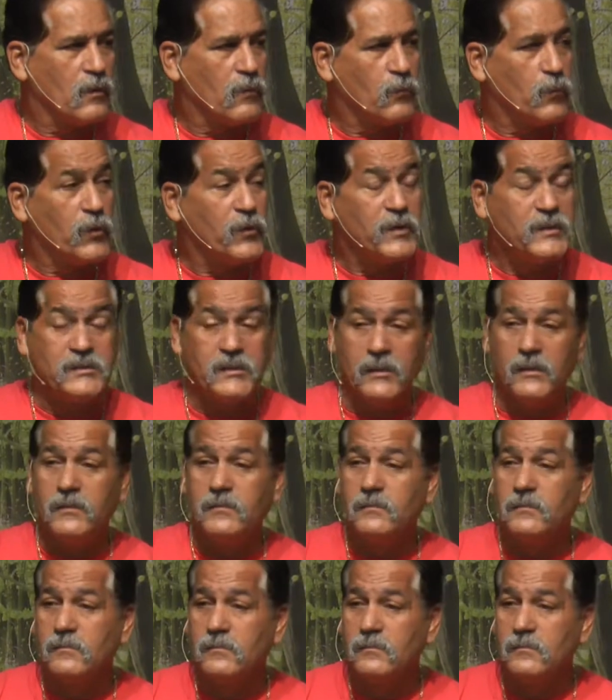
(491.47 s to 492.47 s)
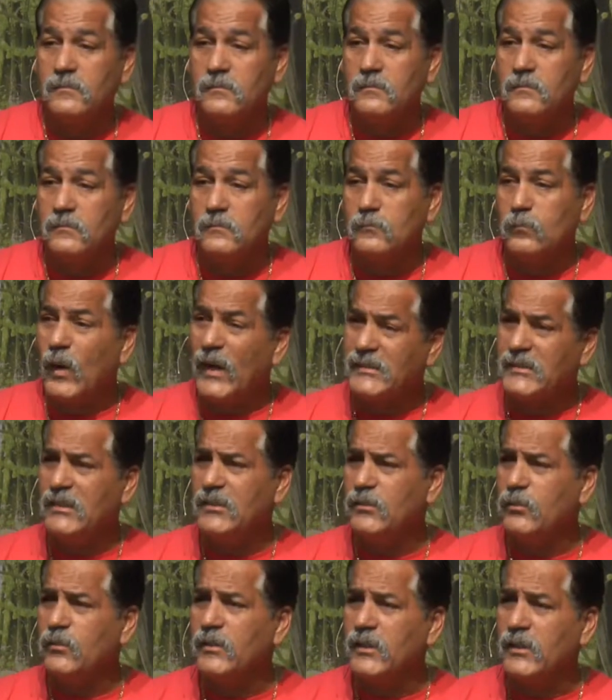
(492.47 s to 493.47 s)
Where is He? Why is
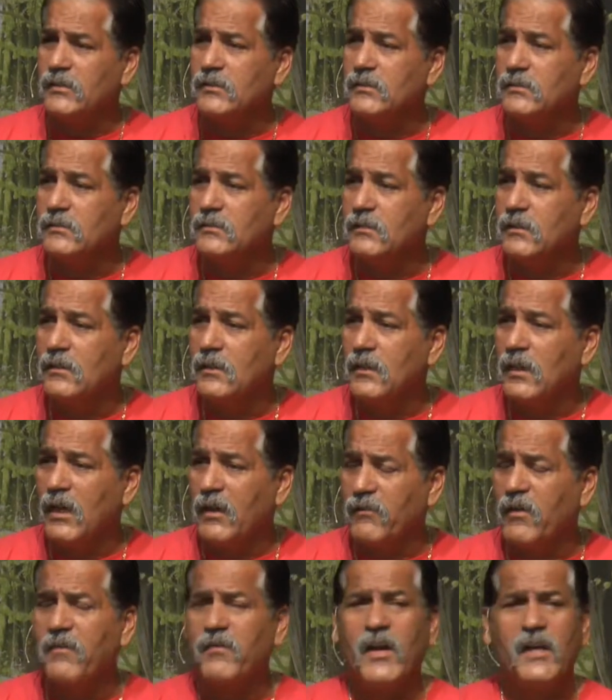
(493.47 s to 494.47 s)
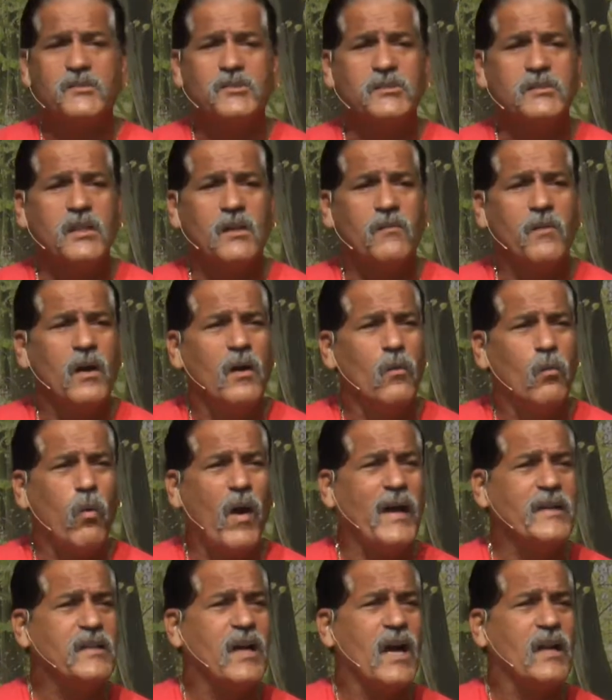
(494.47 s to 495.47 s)
He doing this? Have you ever asked yourself,
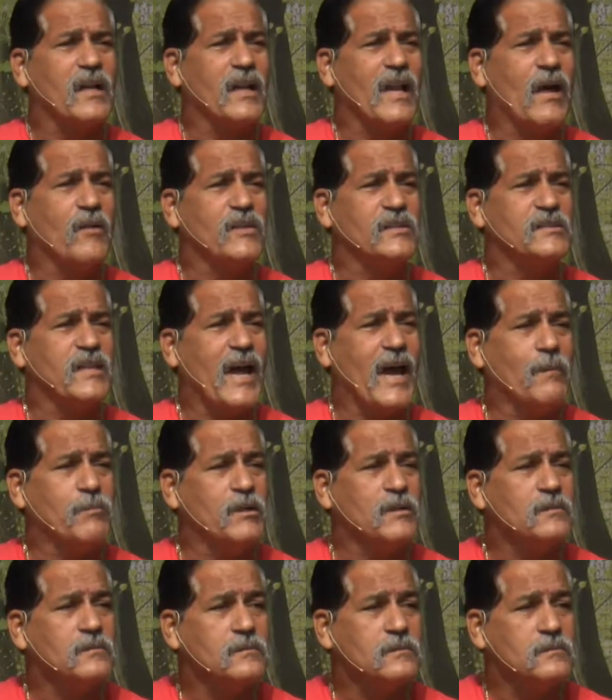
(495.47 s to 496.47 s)
why'd God allow this to happen?